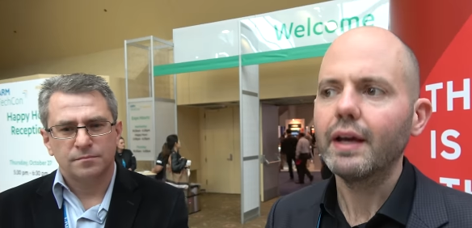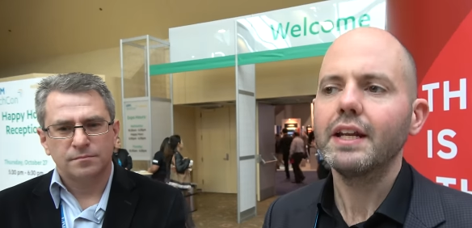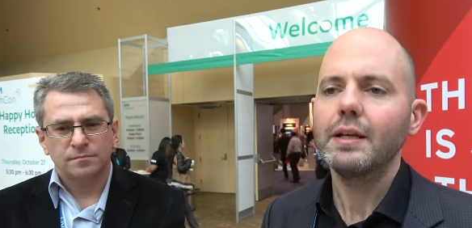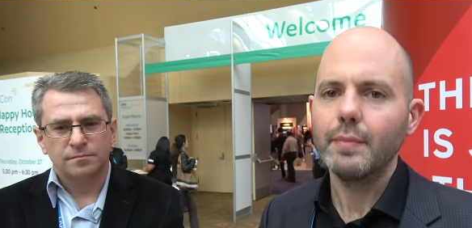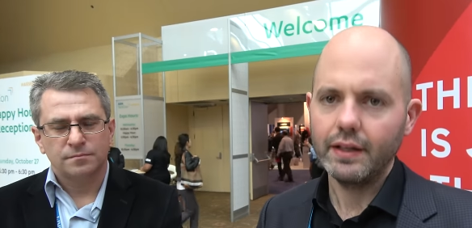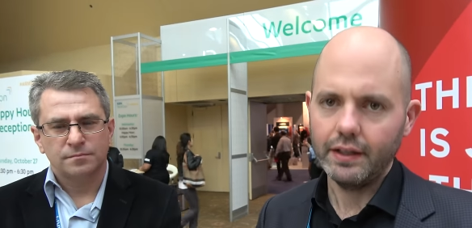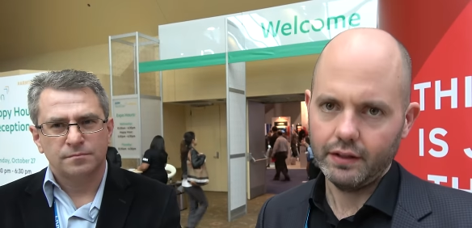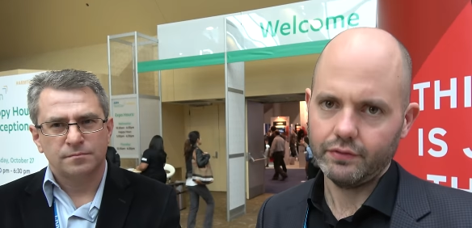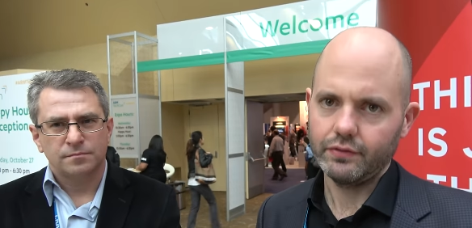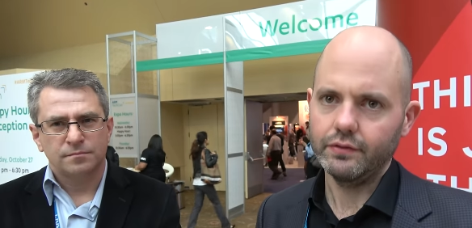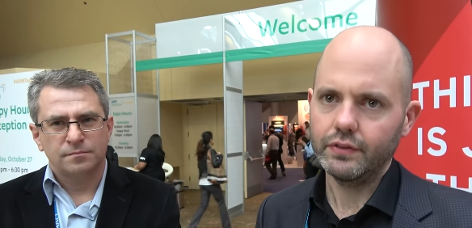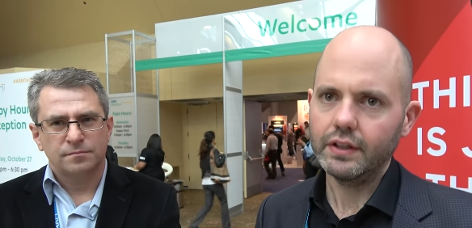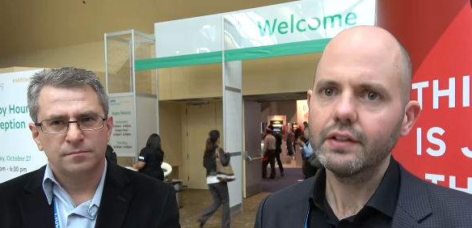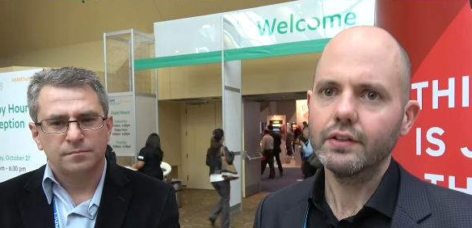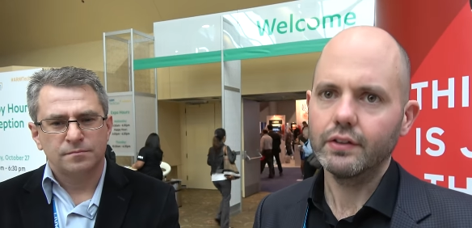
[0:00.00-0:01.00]
Speaker 1: many many
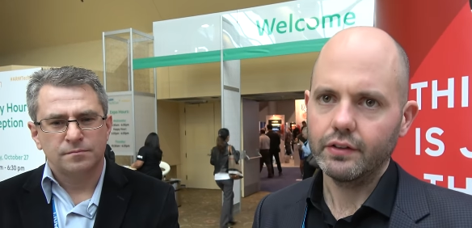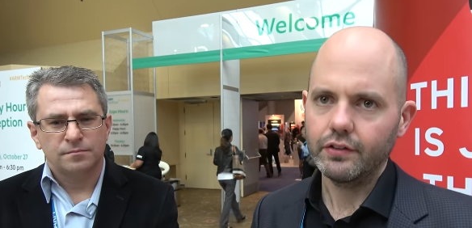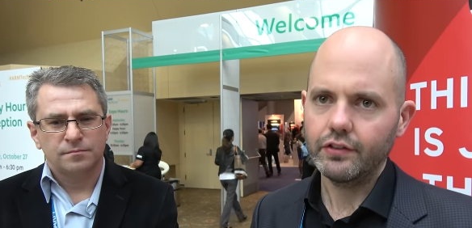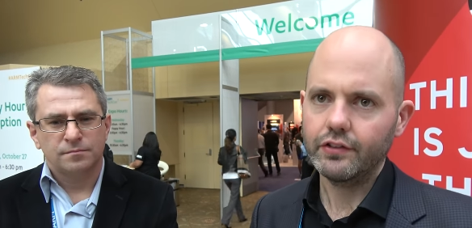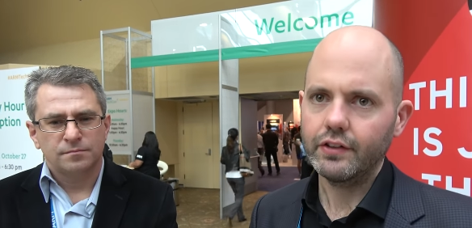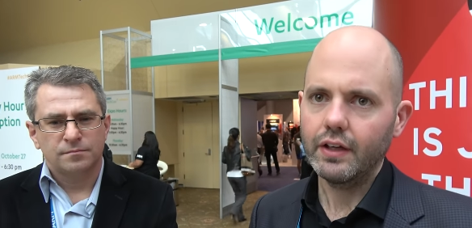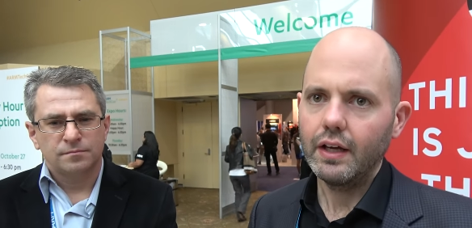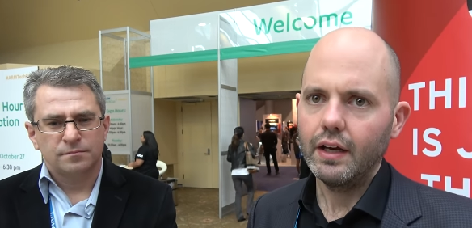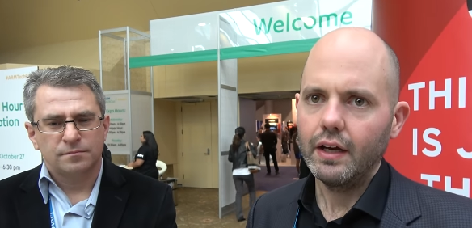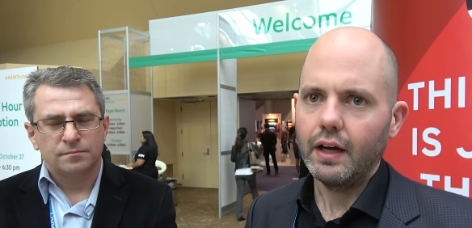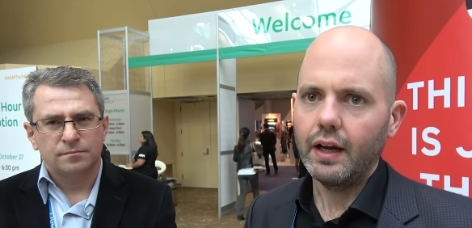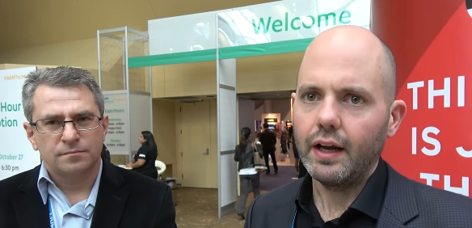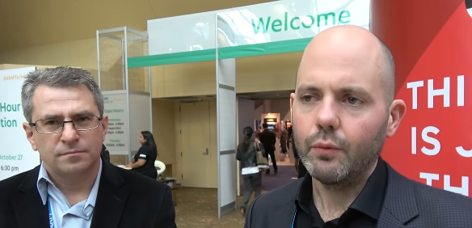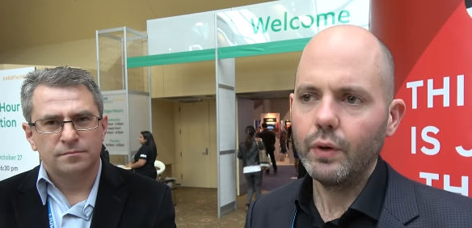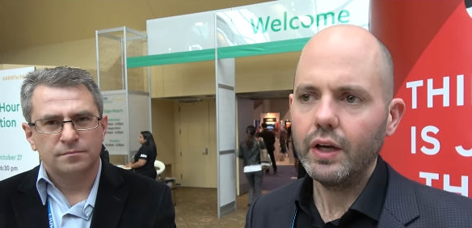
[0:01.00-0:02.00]
different vendors.
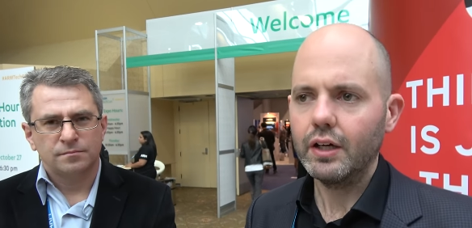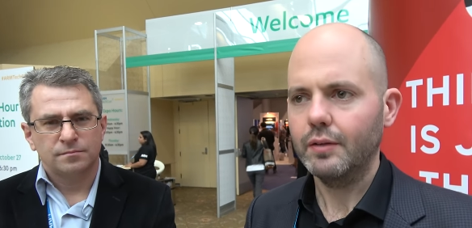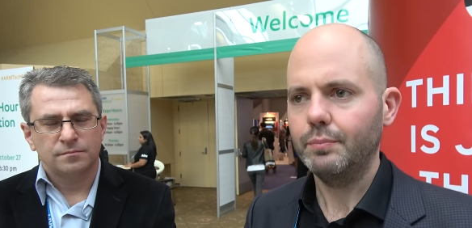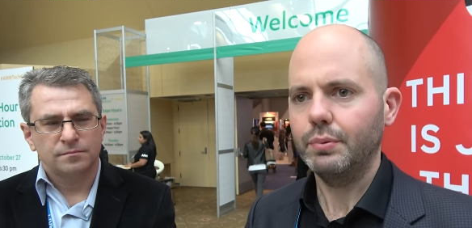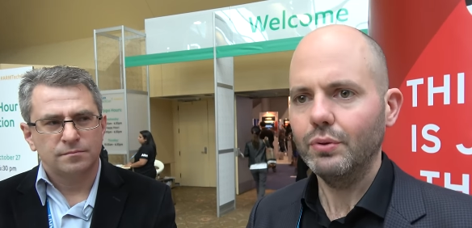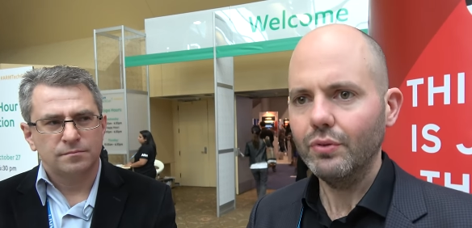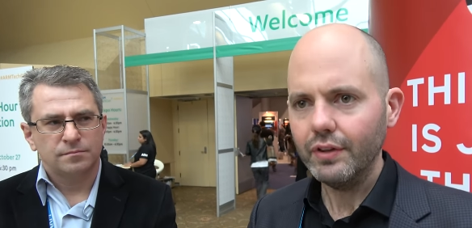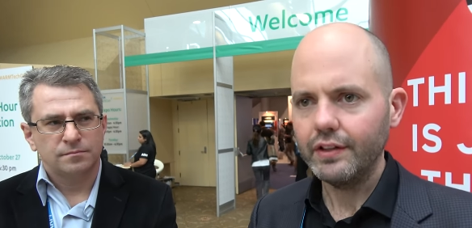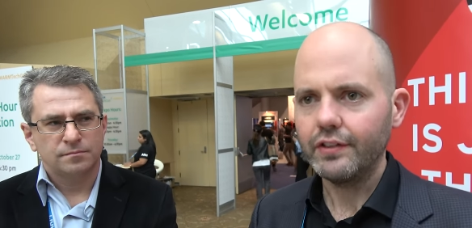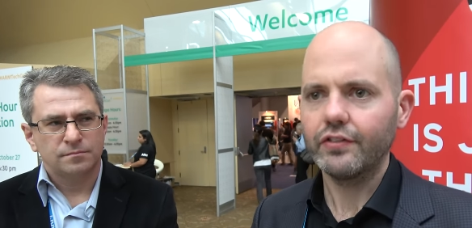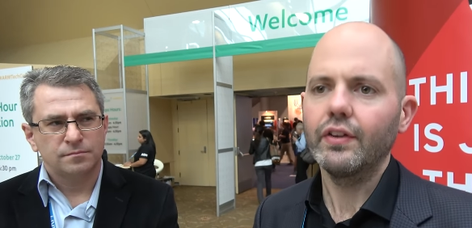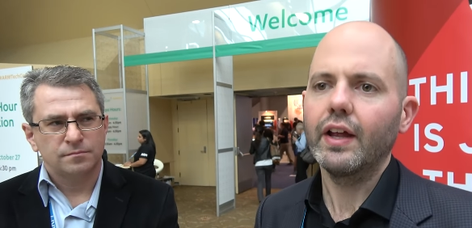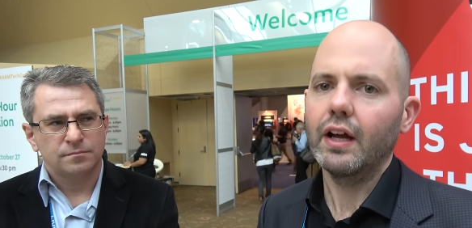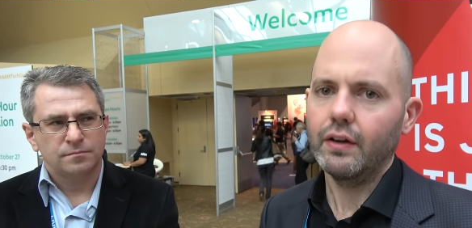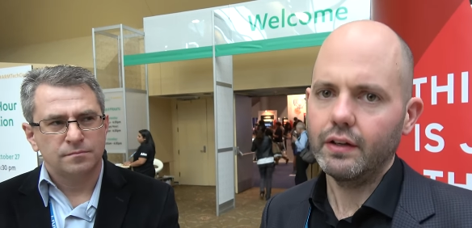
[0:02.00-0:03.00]
And we are
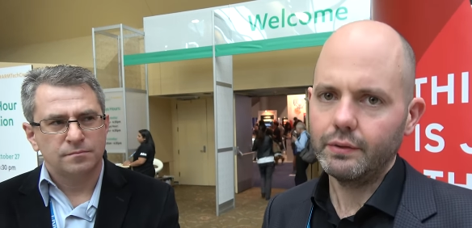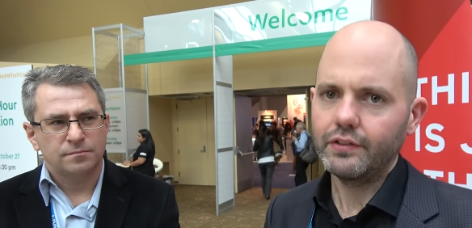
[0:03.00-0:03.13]
poised now,